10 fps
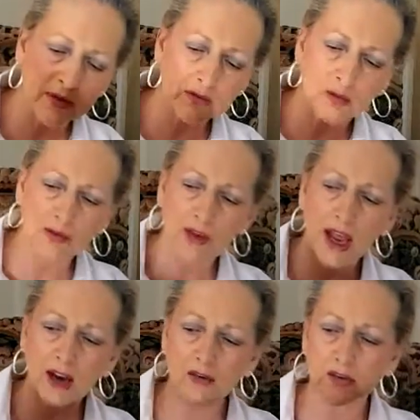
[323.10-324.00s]
This was
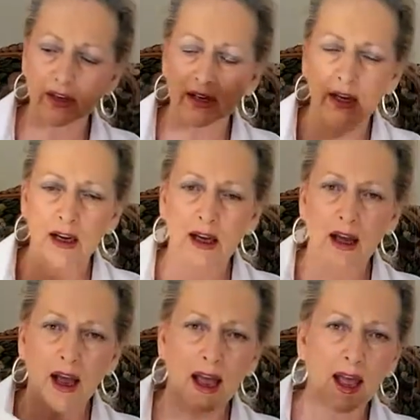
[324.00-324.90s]
actually
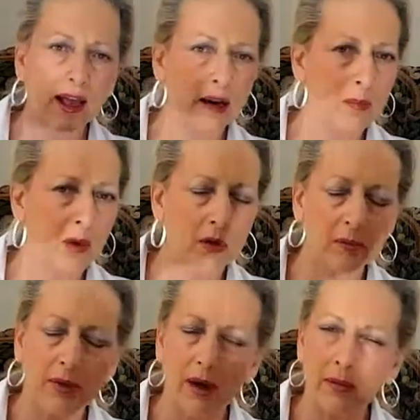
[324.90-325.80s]
a hat I bought
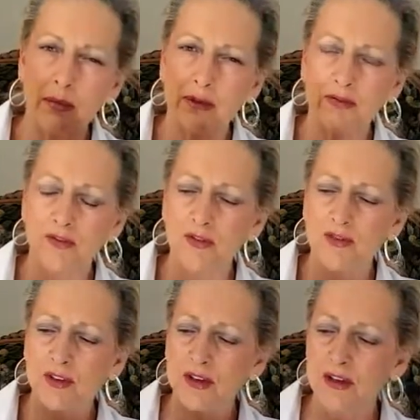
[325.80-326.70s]
probably
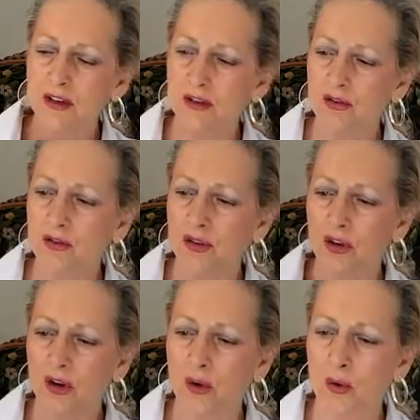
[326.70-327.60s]
15 years
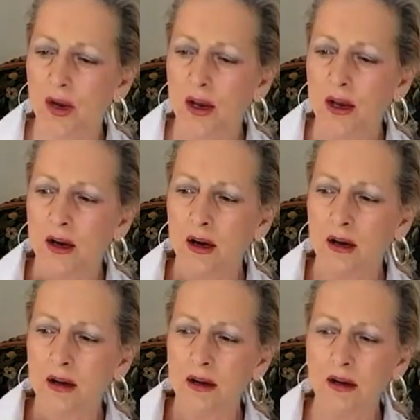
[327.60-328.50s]
ago
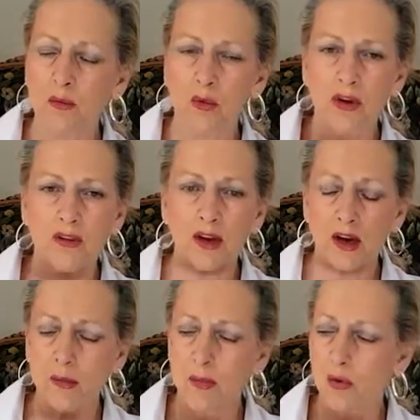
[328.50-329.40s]
in one of the
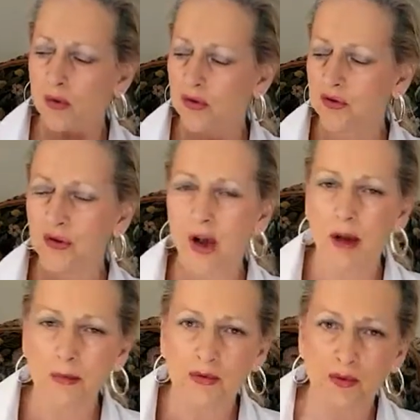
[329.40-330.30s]
airport
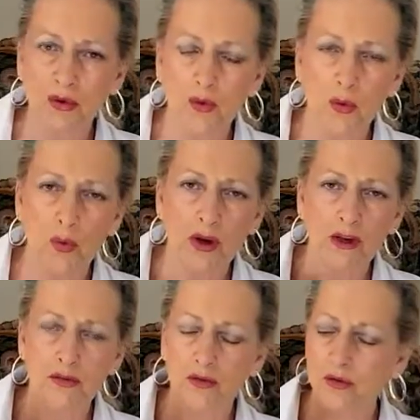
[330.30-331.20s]
shops on the
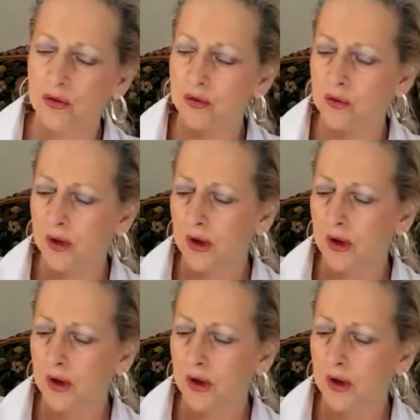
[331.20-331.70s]
way to